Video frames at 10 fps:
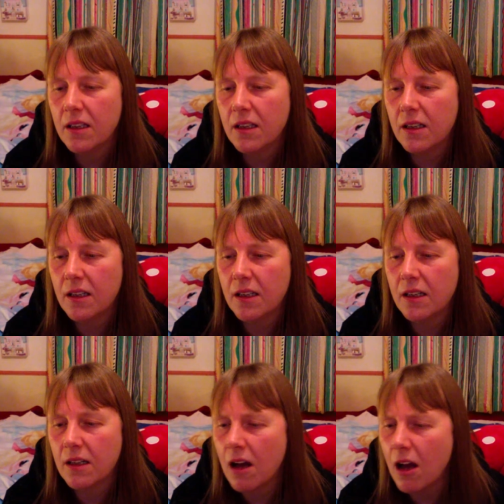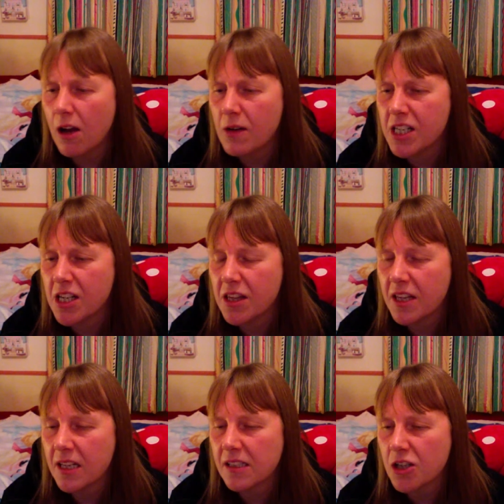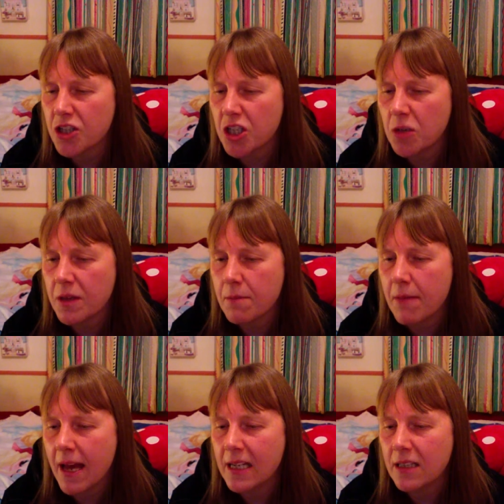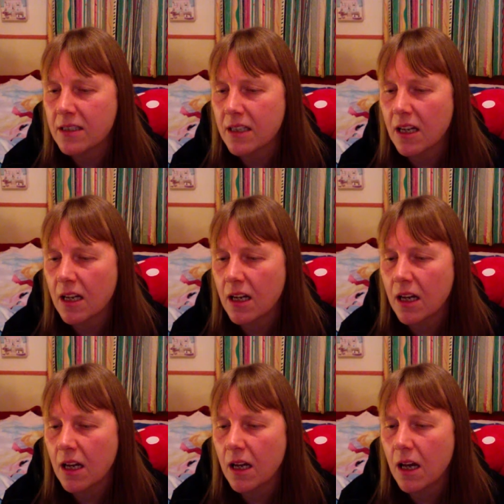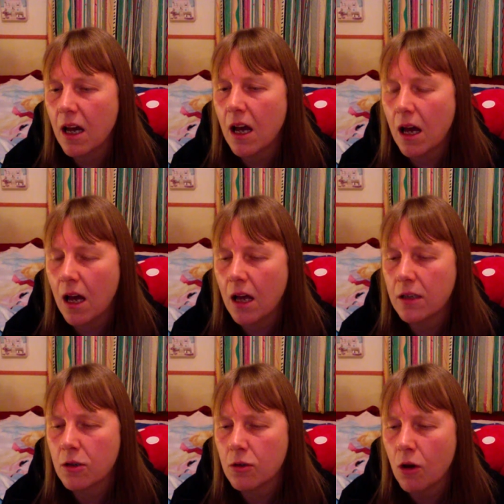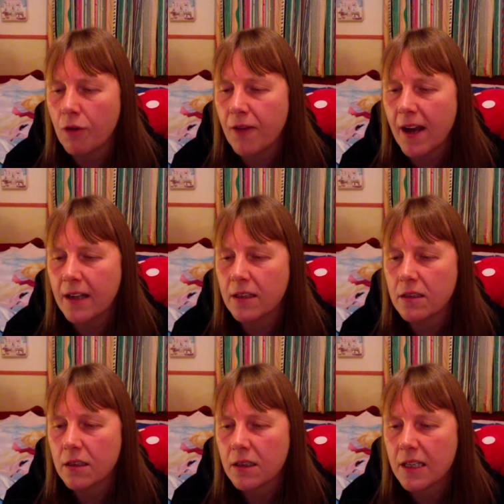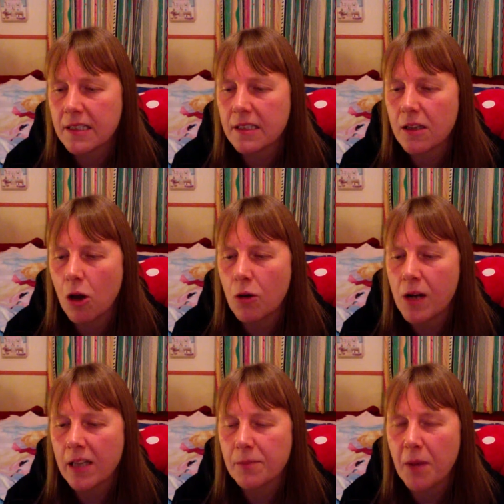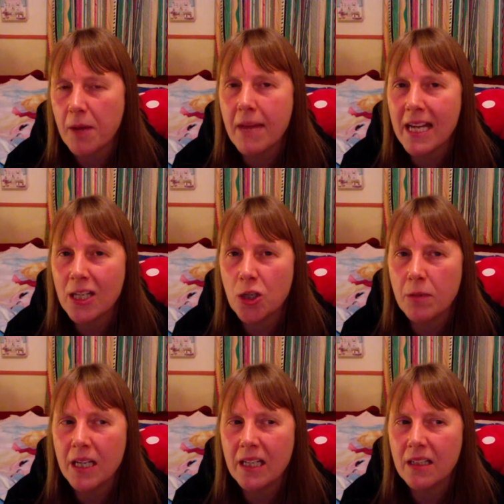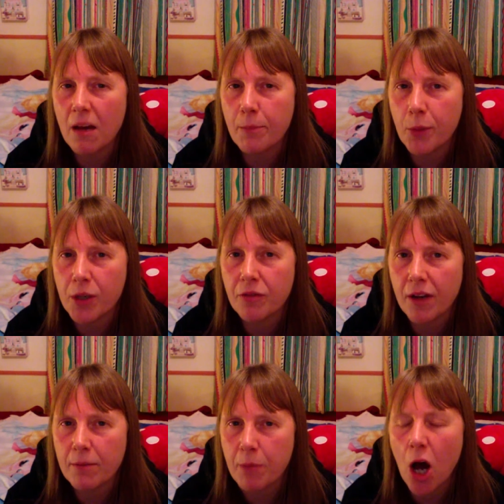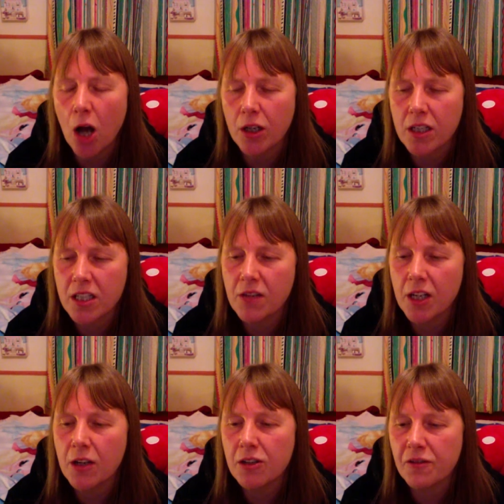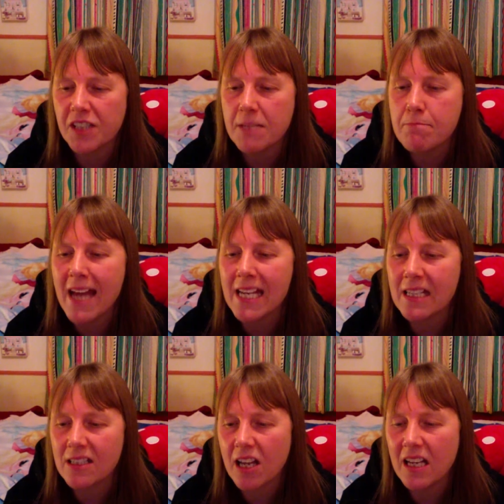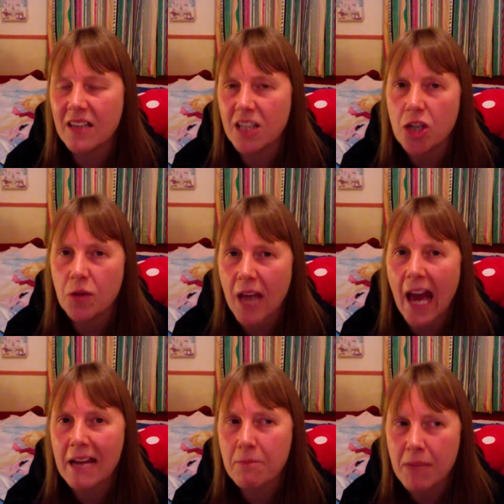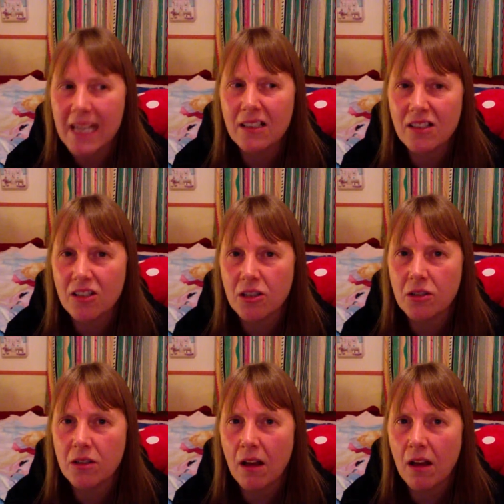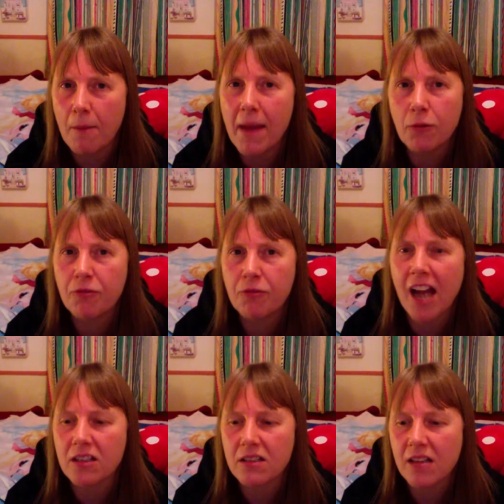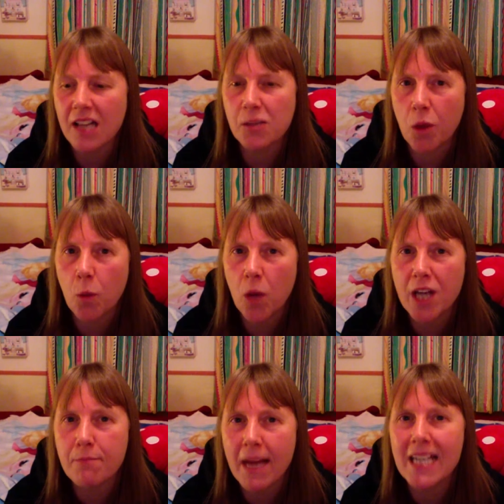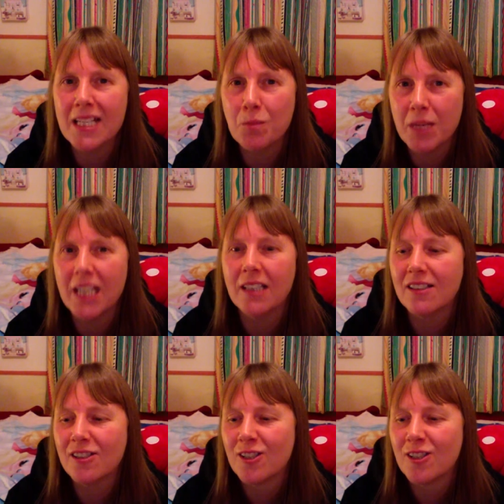Only two things I do with a mate and not a friend. Kisses and holding hands. By mate, you mean boyfriend, partner, don't you? Because obviously mate in the UK means a male friend. That's what the word mate means.